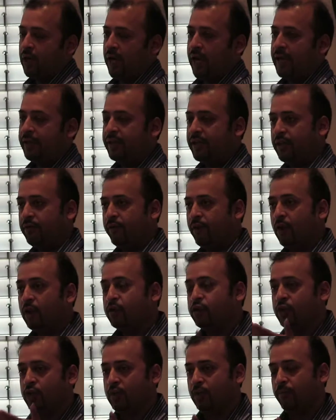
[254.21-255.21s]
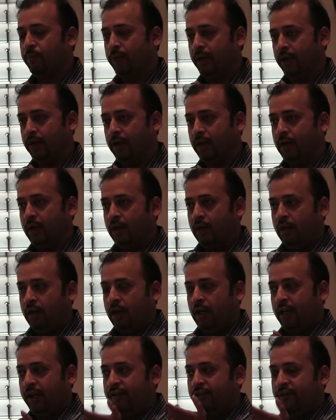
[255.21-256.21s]
and then we also compare
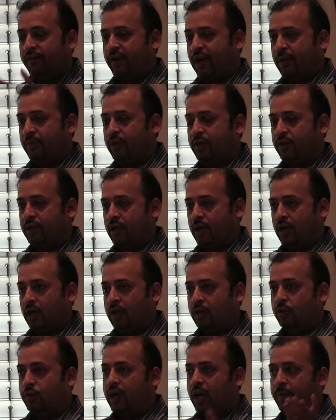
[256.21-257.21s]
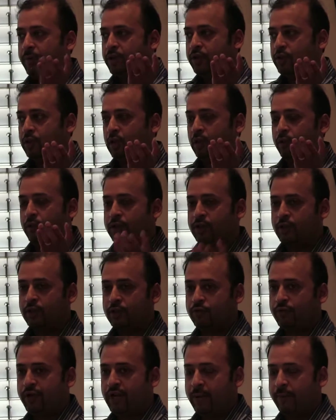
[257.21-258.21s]
if the fibers are 2-dimensional versus
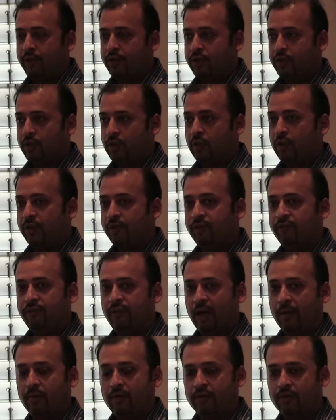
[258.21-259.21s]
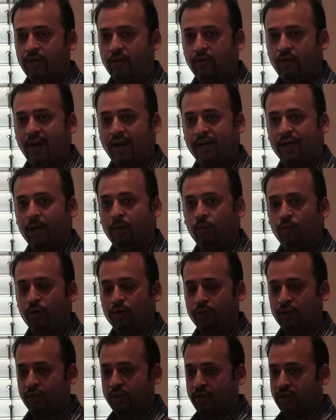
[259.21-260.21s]
3-dimensional, if the fibers are random
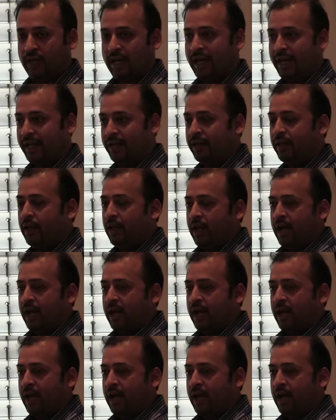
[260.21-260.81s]
versus aligned,